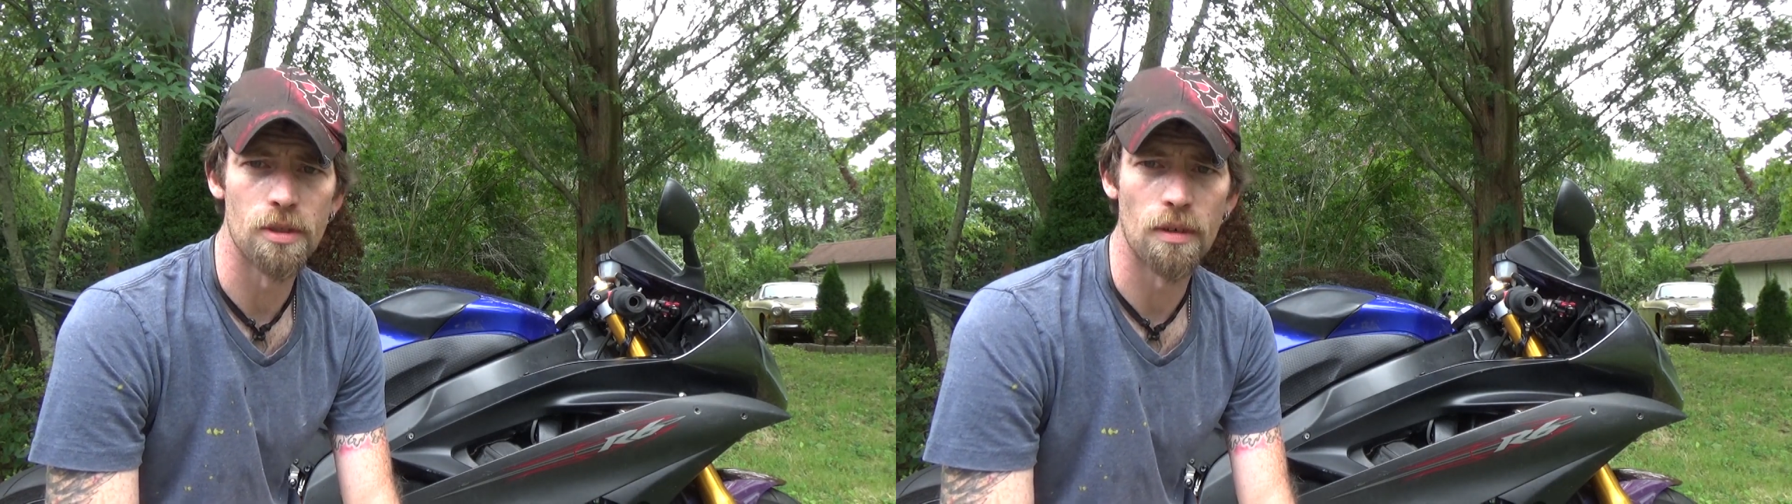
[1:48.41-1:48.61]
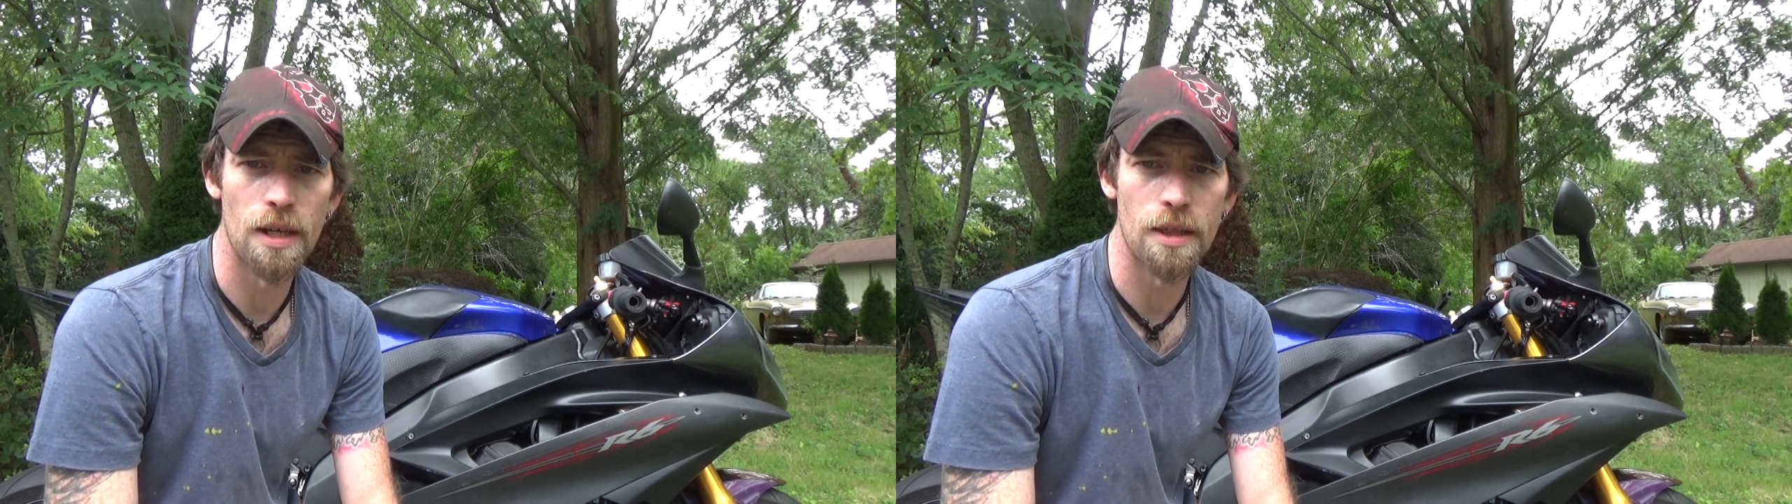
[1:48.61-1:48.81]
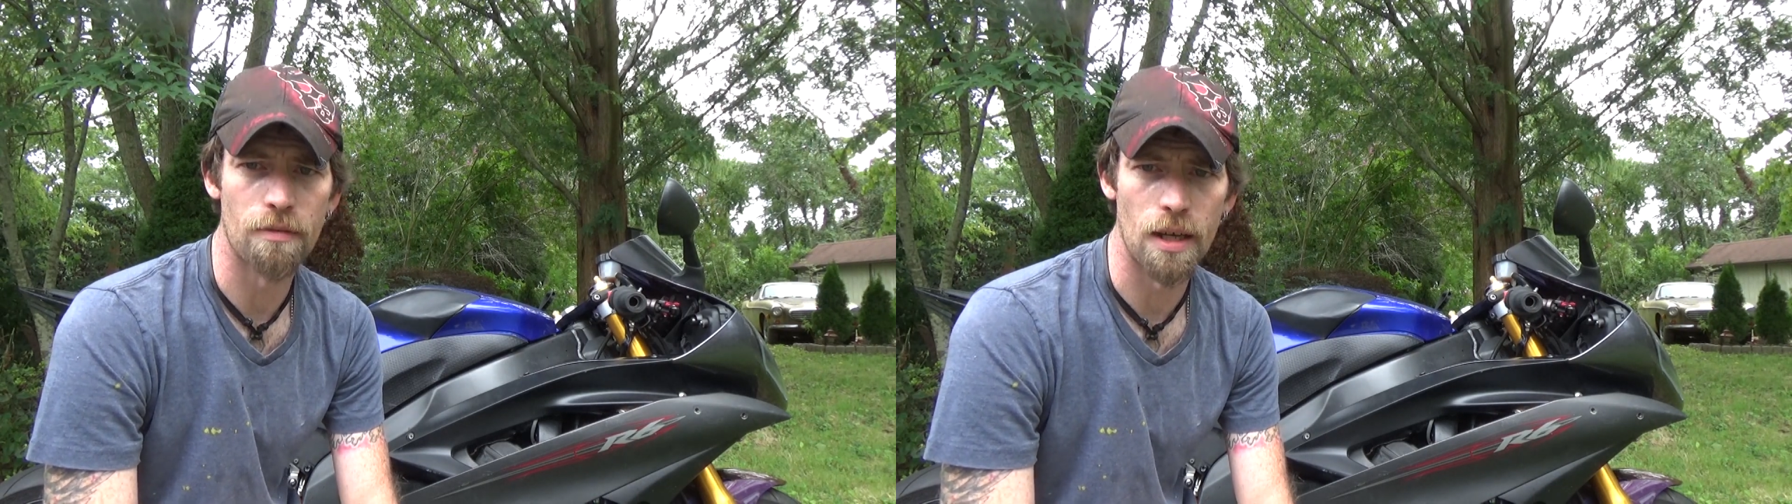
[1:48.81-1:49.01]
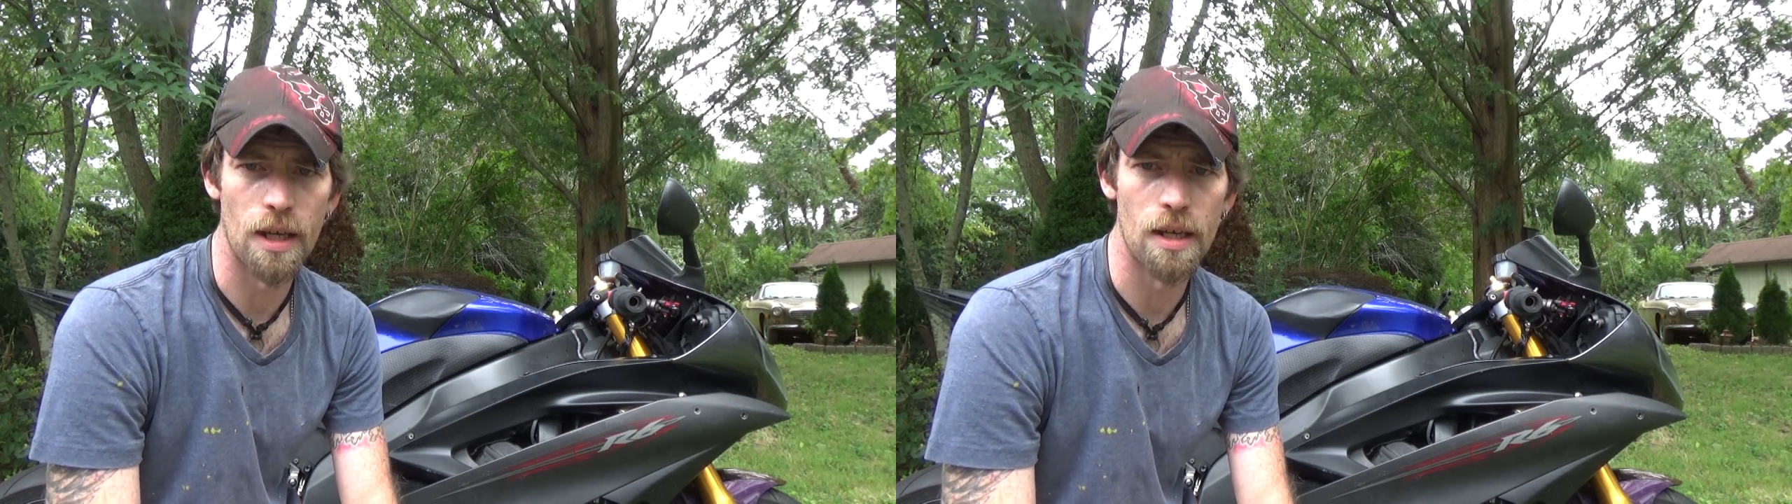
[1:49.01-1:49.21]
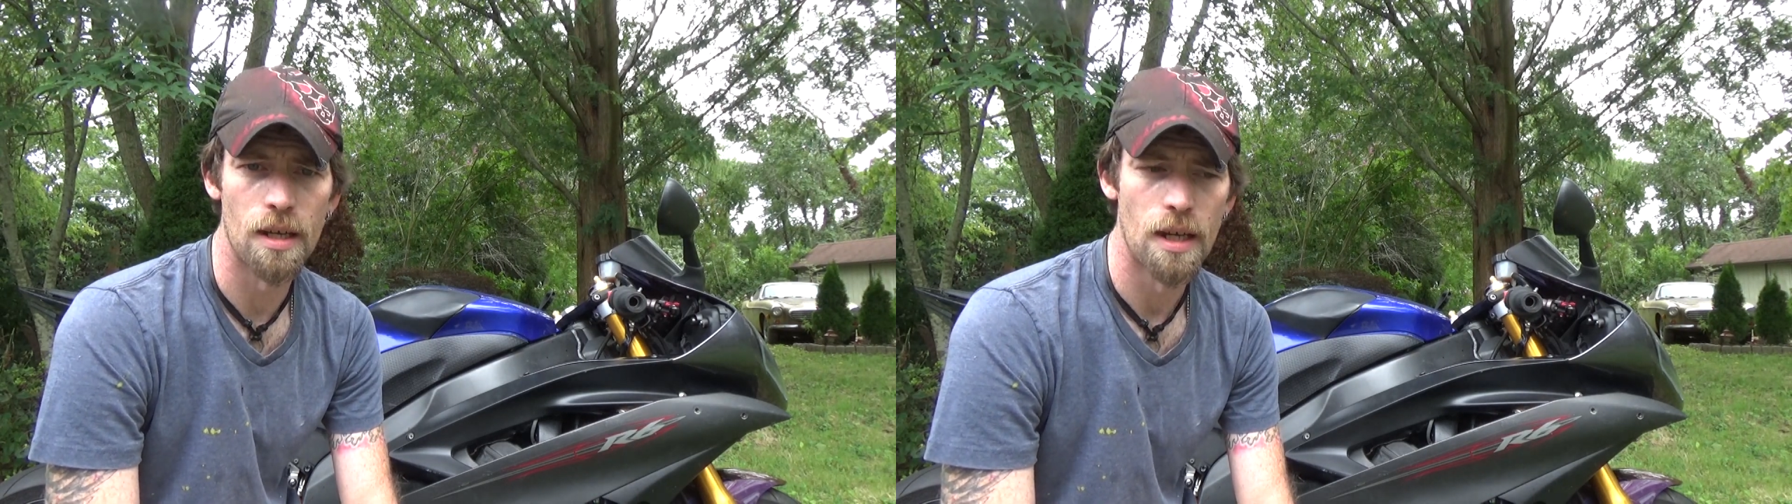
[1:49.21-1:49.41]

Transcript: was the right thread